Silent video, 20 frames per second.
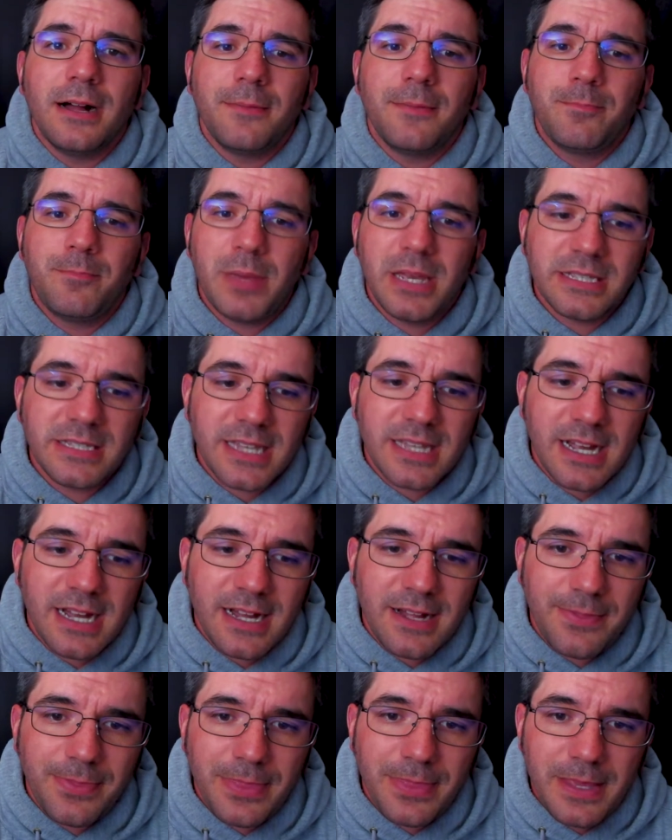Based
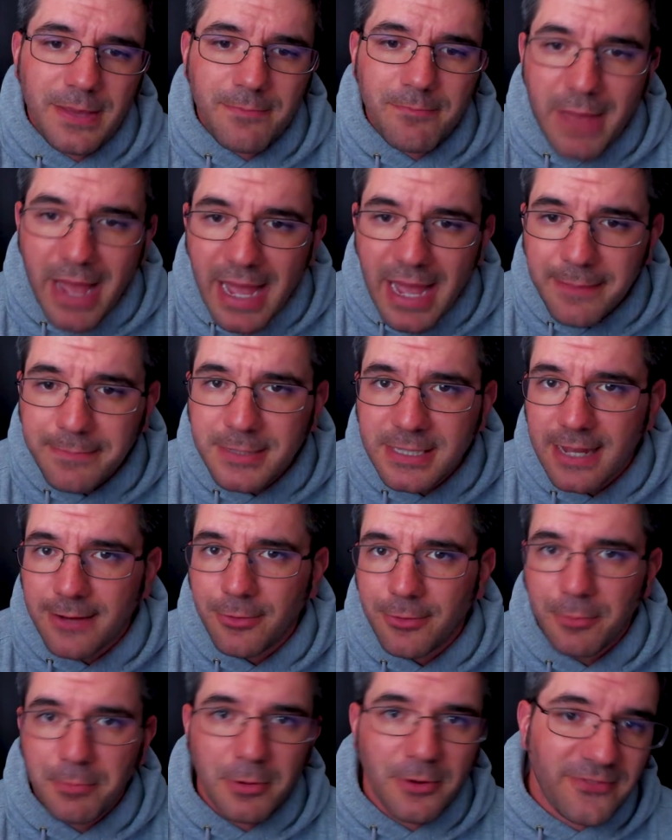on the maps that
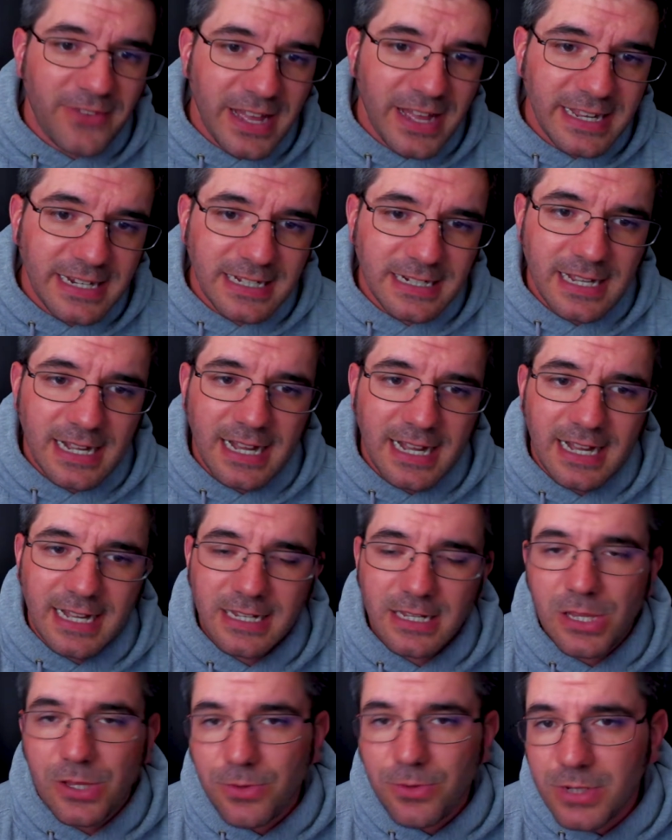were provided
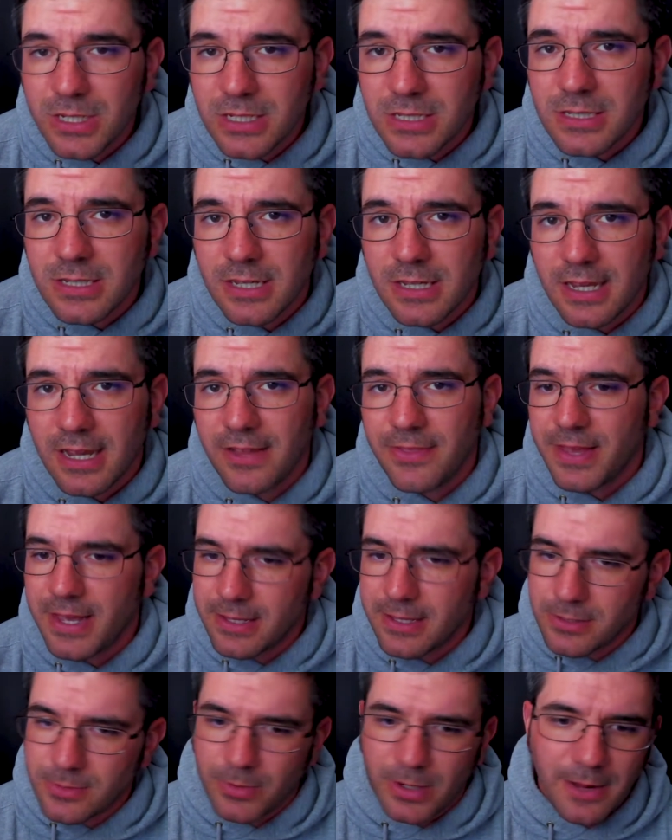on UDisc, and
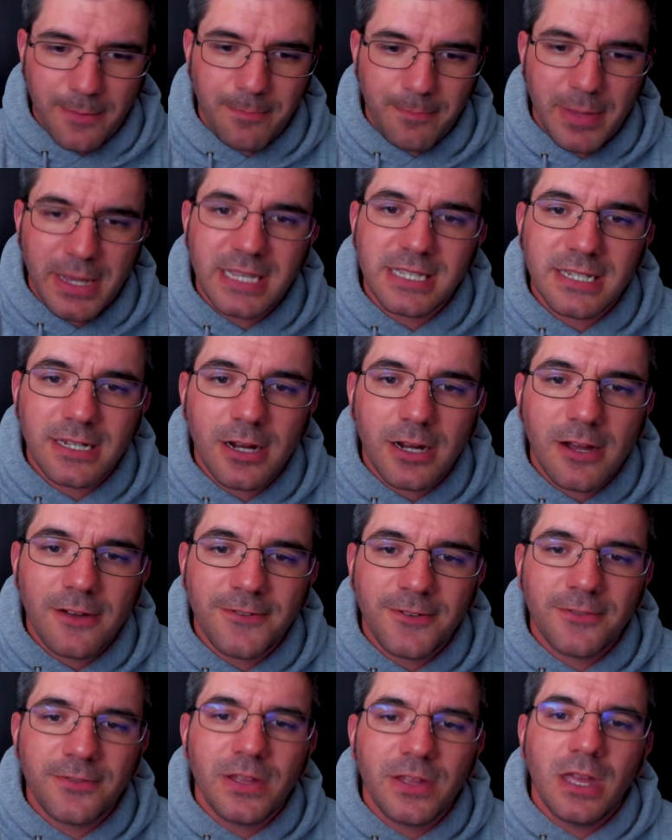that's what I based it off
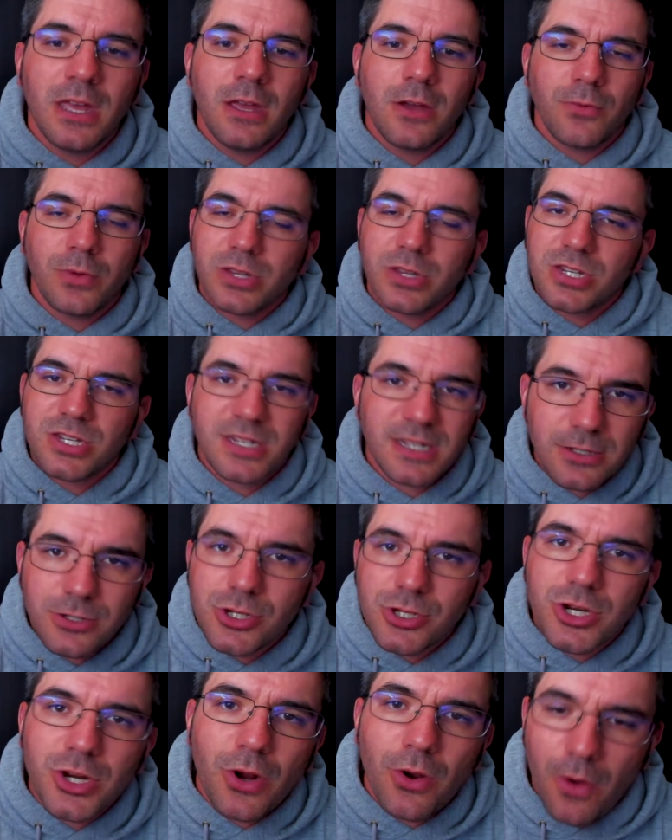of, which didn't
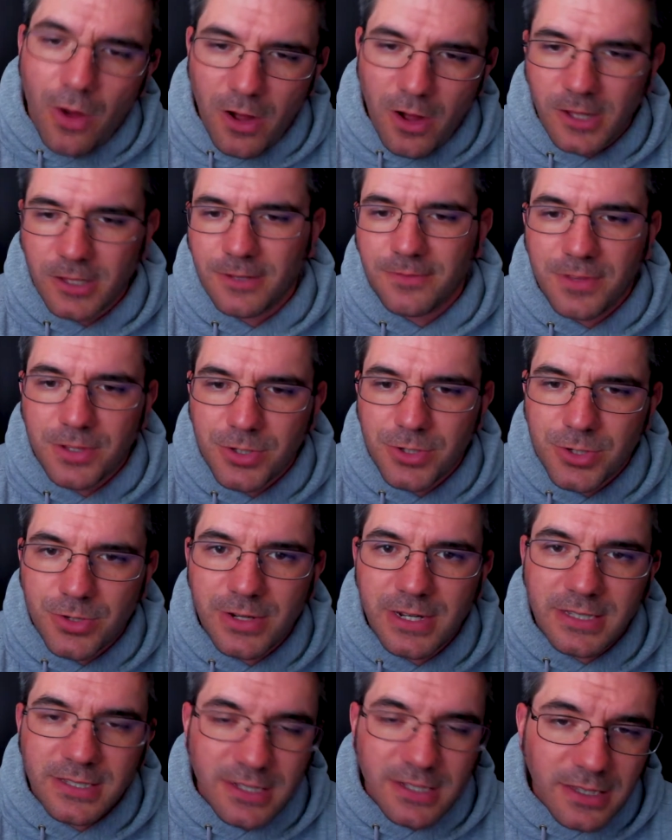show all of the
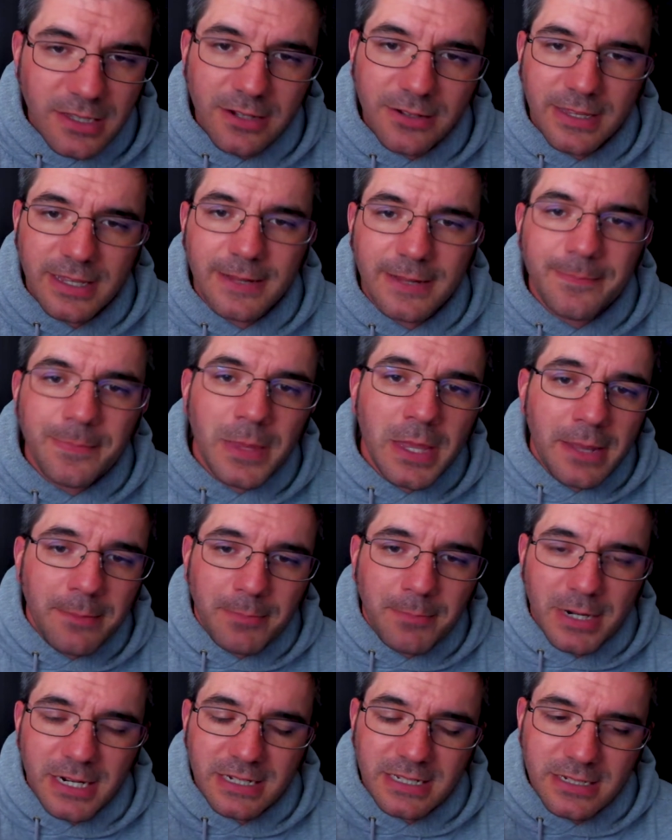trees, clearly,
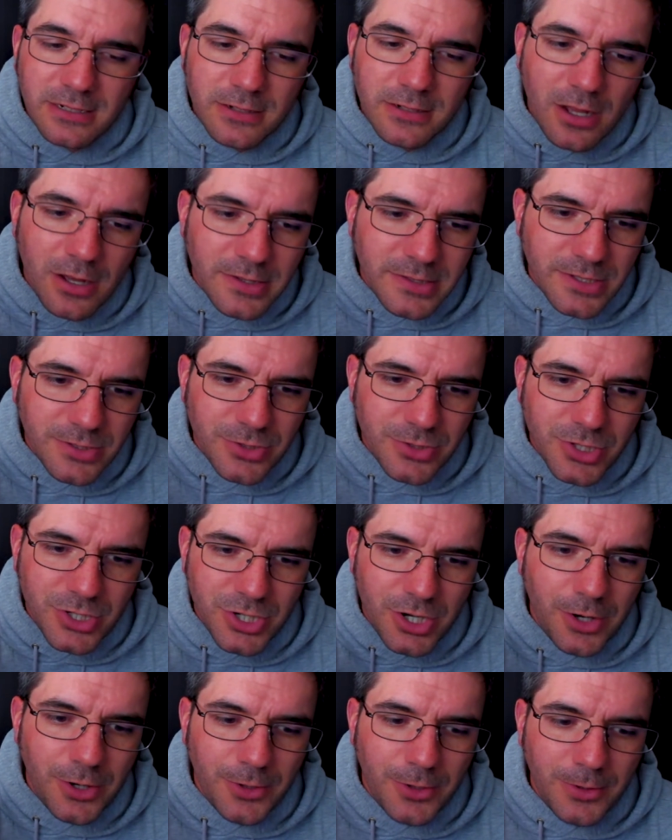but it didn't also
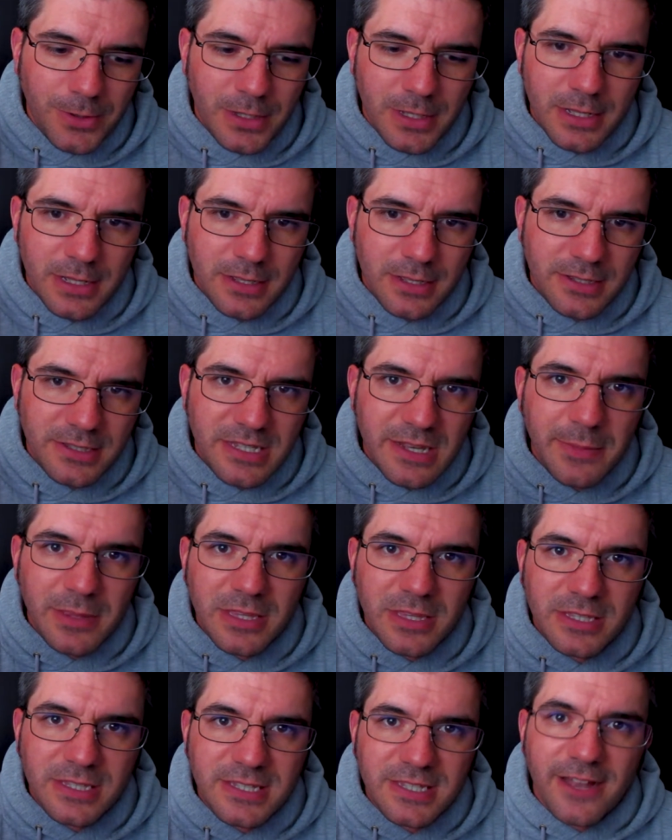show some of
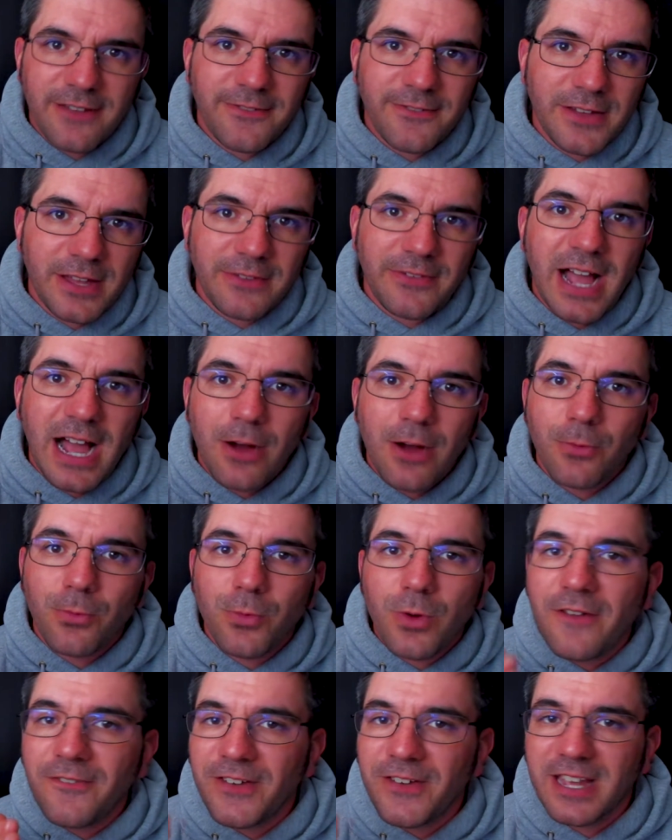the stuff of how
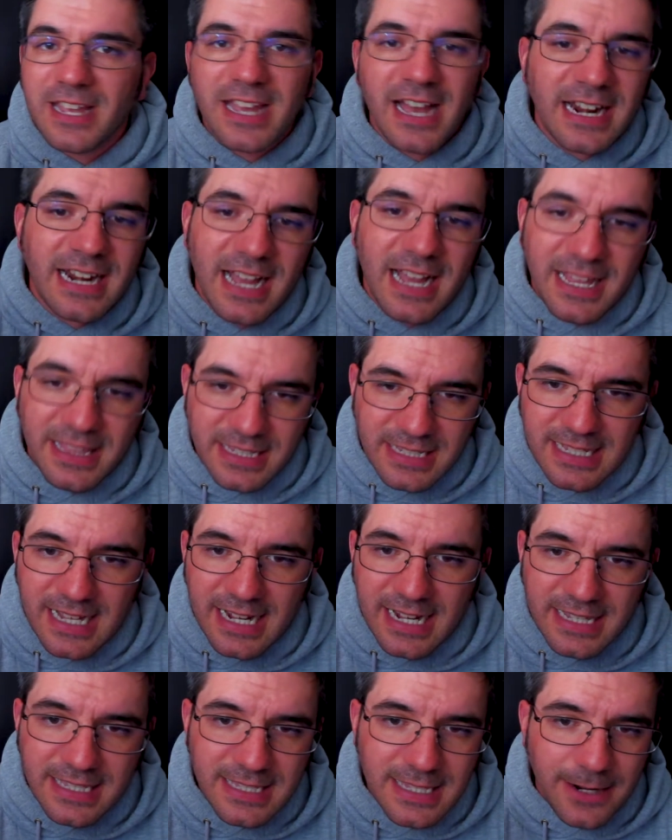rough it got on the
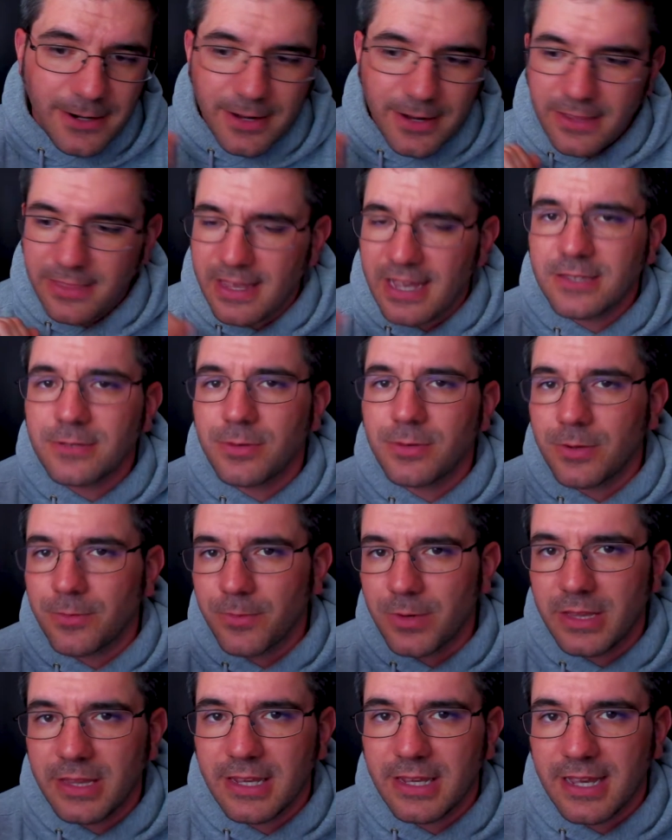sides there, and that's what
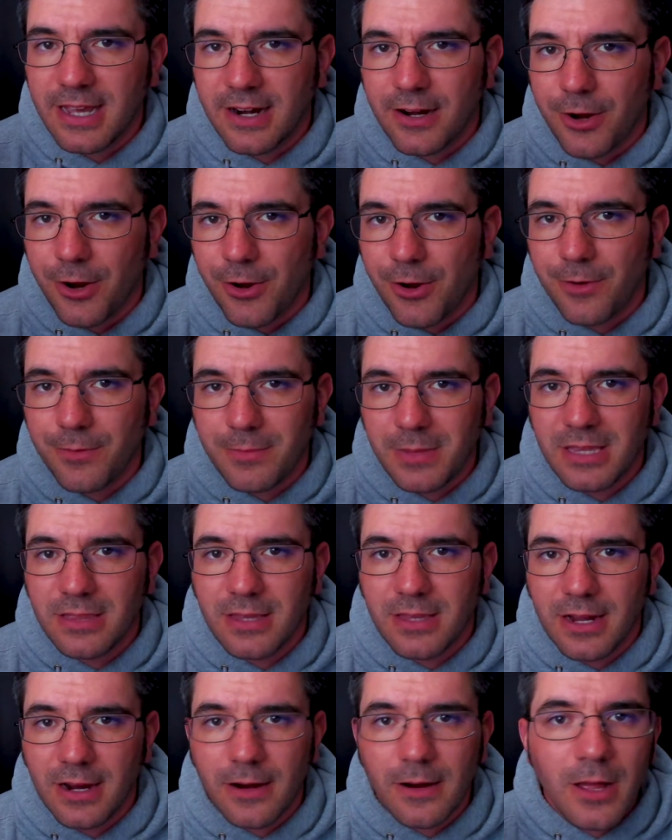really kind of hurt me
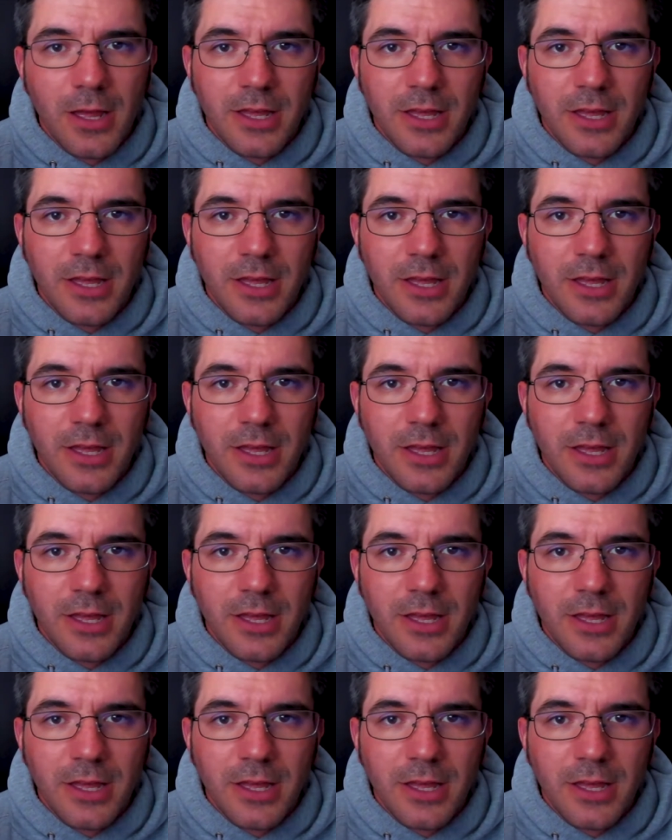there.